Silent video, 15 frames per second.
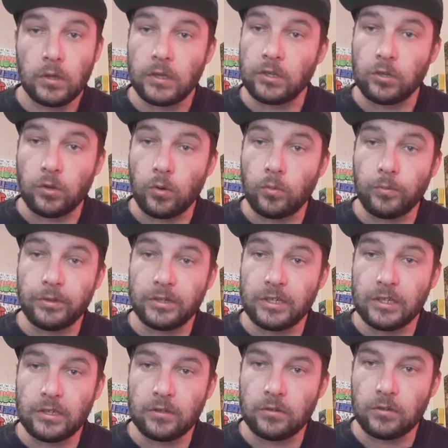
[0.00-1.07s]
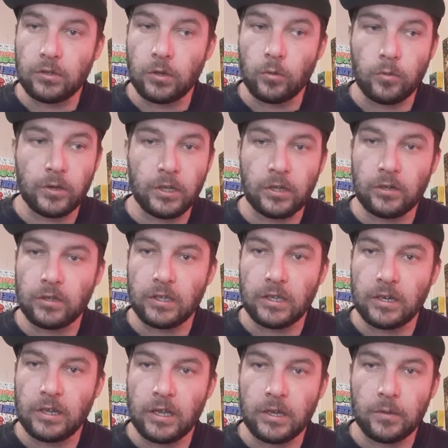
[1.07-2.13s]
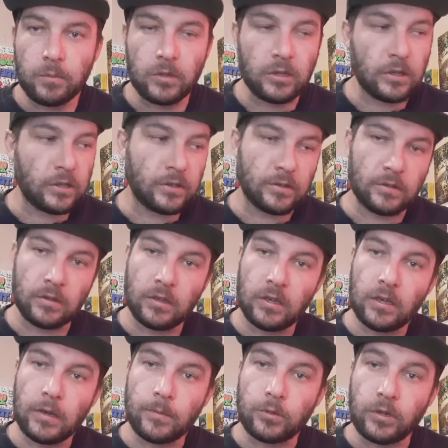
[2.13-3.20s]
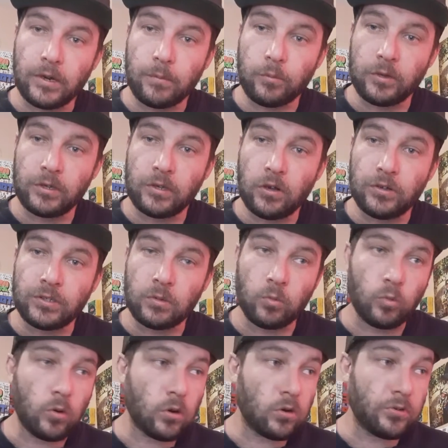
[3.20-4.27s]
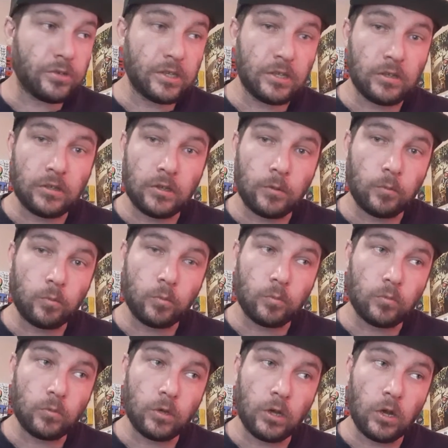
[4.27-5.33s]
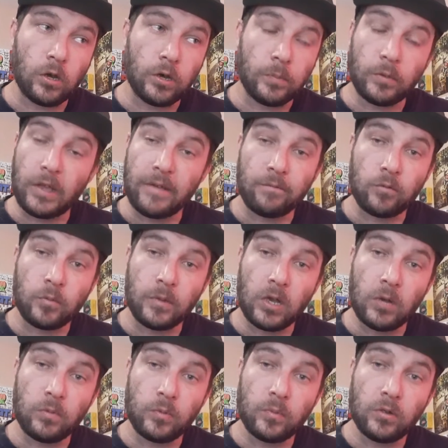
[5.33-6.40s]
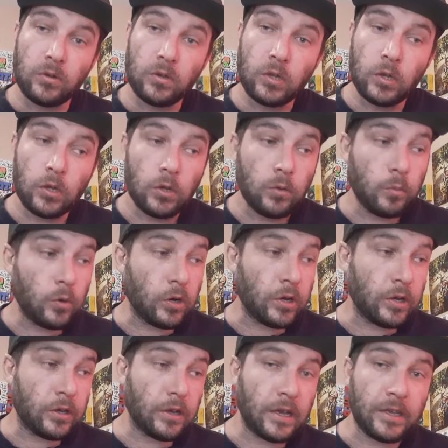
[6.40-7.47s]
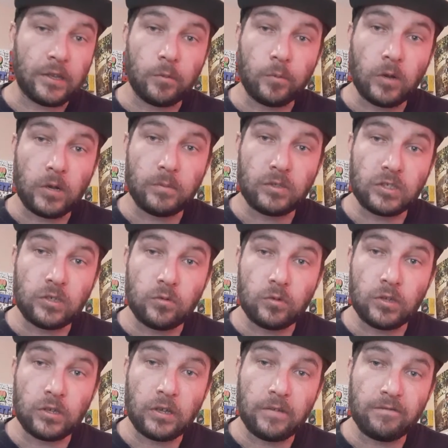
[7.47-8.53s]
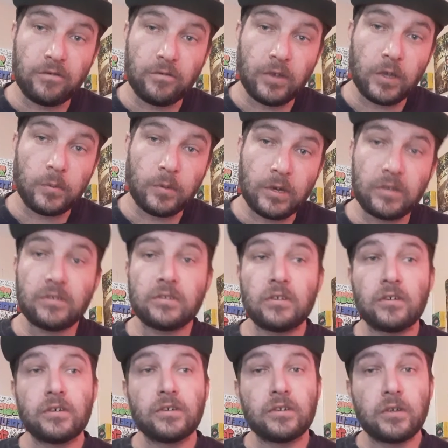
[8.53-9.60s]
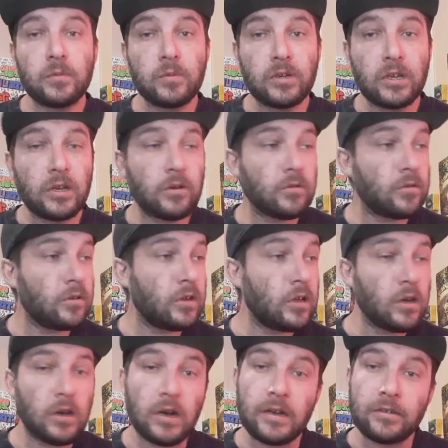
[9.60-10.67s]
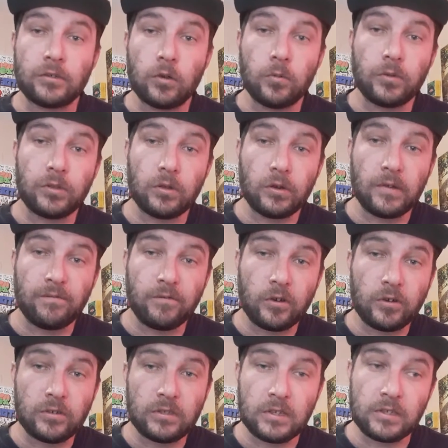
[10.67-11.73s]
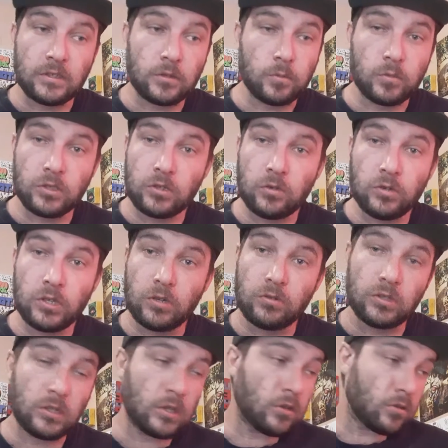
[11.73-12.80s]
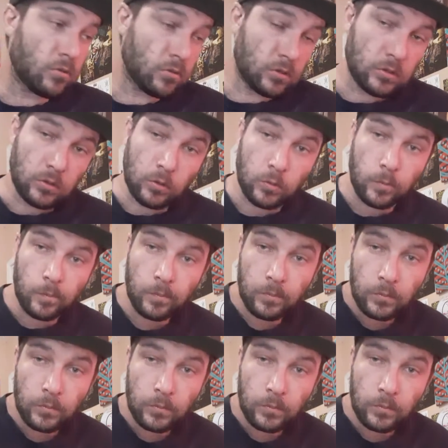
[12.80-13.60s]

and, you know, really go in and get at it because I'm trying to bring y'all some quality on the uh, platform album. But I can promise you the Kung Fu Vampire song coming out October 31st. That's some studio shit. So,